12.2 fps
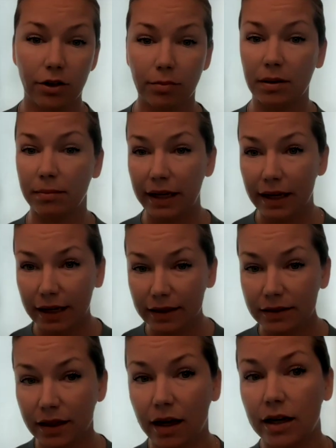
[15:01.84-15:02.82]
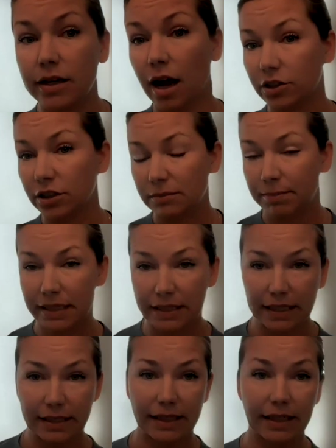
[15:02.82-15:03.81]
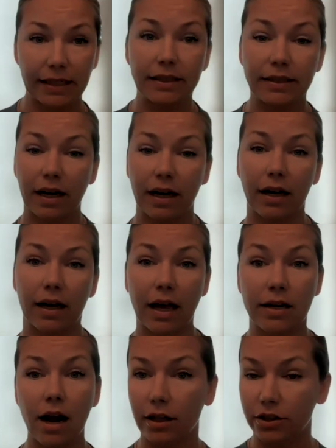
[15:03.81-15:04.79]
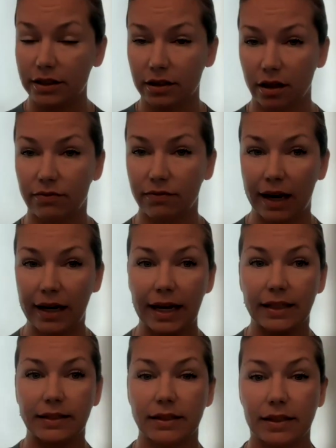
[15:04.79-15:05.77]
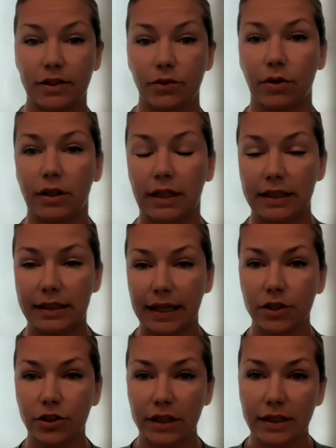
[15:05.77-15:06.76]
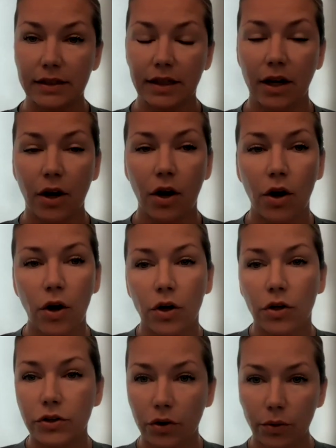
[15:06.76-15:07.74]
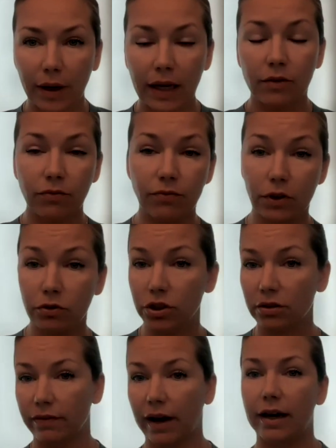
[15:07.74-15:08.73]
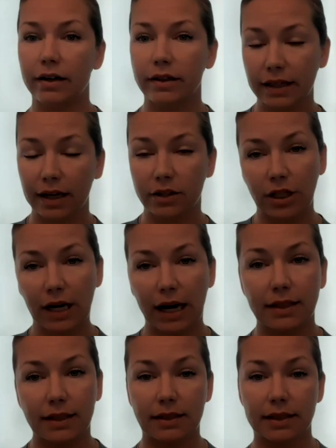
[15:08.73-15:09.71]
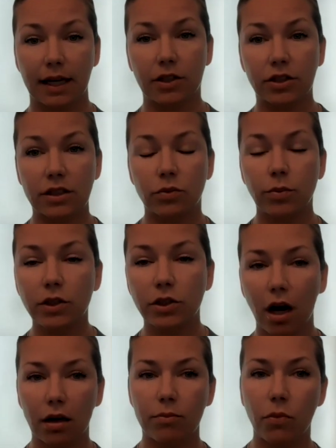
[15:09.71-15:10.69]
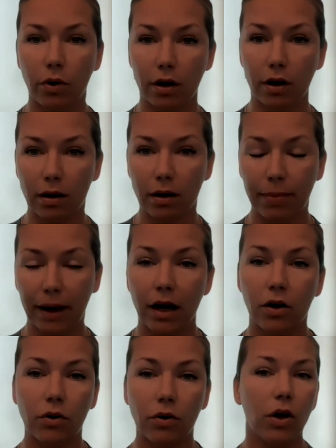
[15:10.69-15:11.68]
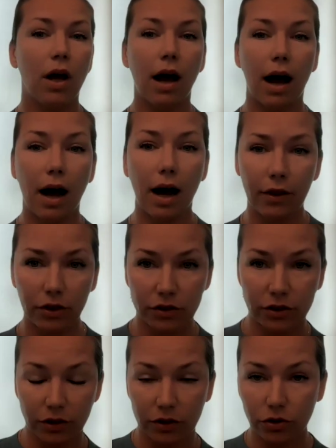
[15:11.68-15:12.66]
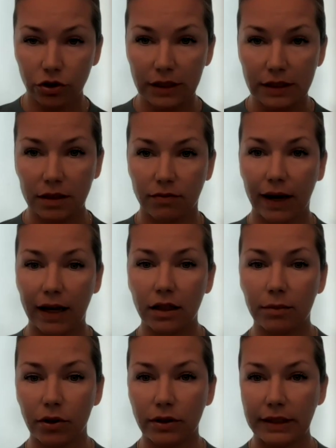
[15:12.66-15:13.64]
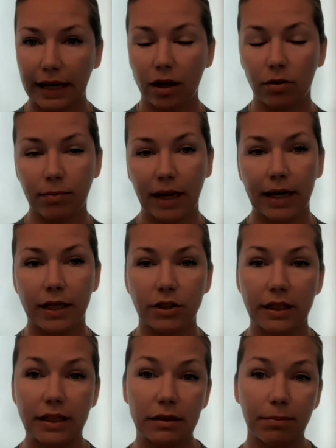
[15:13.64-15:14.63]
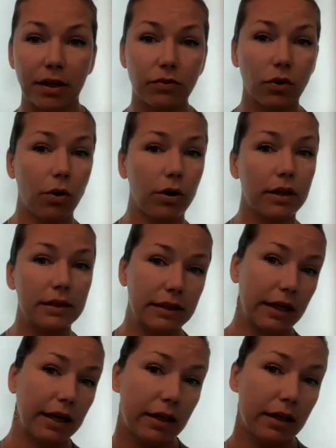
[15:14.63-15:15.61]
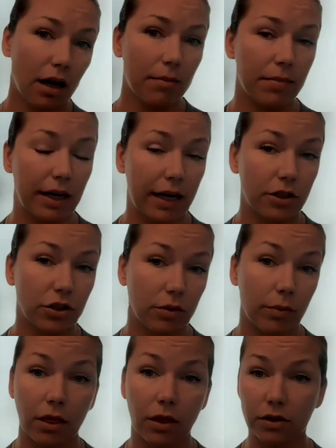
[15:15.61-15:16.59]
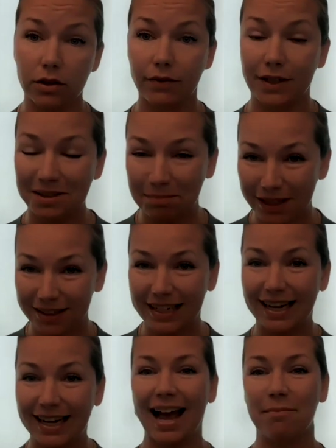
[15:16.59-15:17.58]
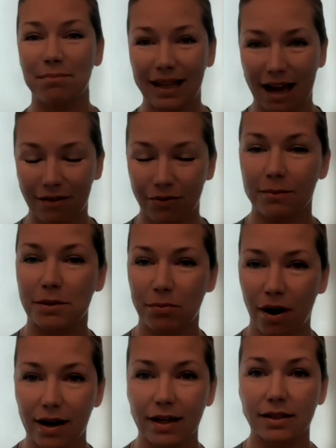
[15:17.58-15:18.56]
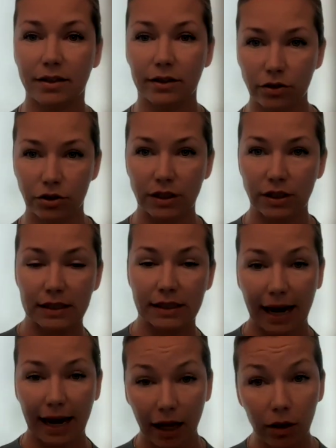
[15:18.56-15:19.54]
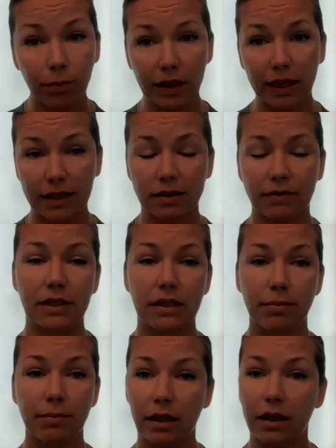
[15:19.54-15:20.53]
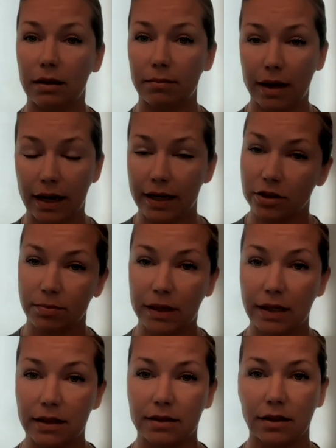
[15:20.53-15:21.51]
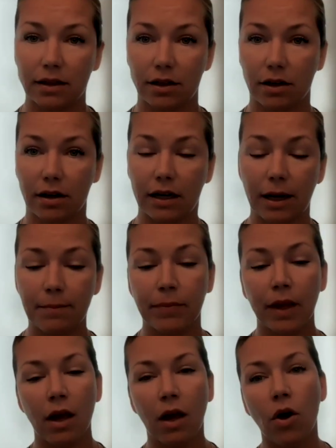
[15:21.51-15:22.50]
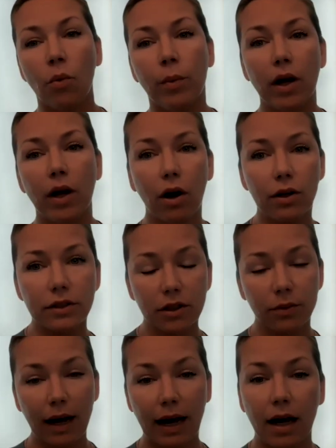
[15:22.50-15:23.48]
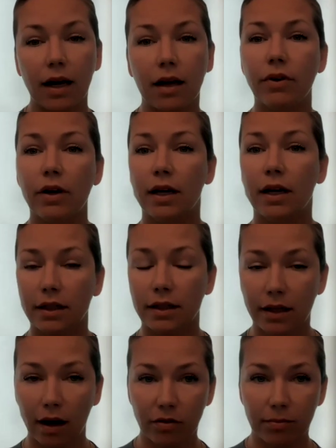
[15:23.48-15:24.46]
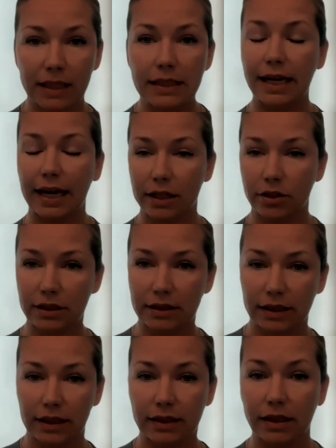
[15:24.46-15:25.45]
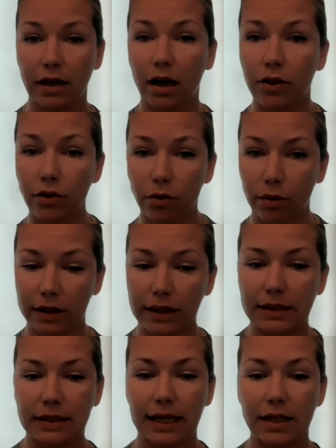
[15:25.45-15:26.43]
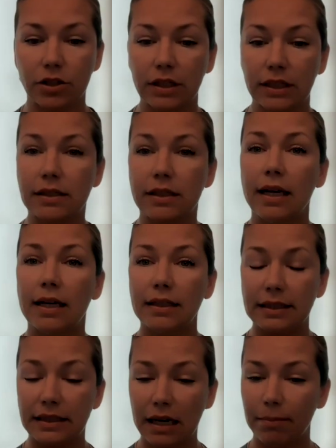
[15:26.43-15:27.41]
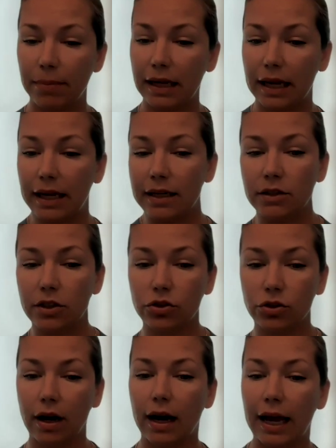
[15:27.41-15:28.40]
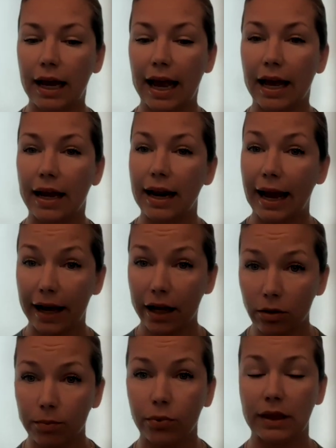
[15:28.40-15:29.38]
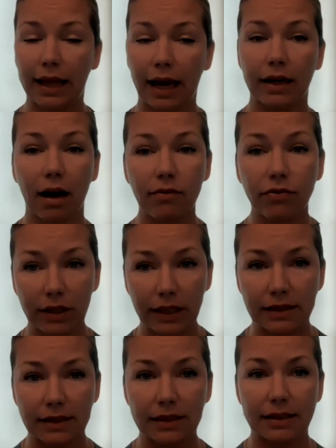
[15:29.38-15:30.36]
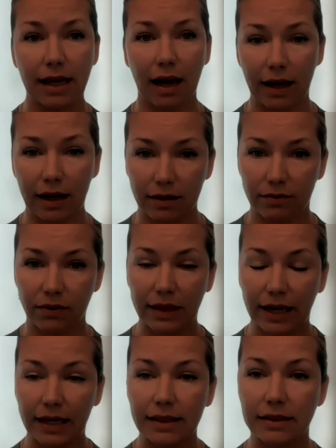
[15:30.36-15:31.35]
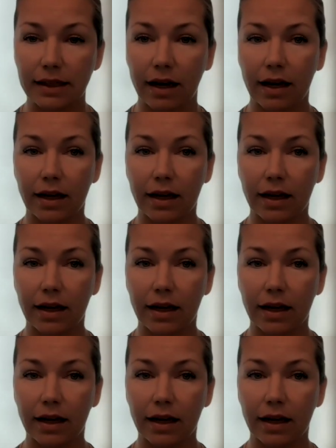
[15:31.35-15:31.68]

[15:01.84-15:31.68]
human beings, not just businesses, and not just our finances as organizations. So in future fireside chats and discussions, we'll talk more about other solutions available to help manage this. But of course, in combination with those of us building platforms, products, solutions to help with this visibility management and security, we also have governments, agencies, and other organizations stepping in to try and help with that governance side of things,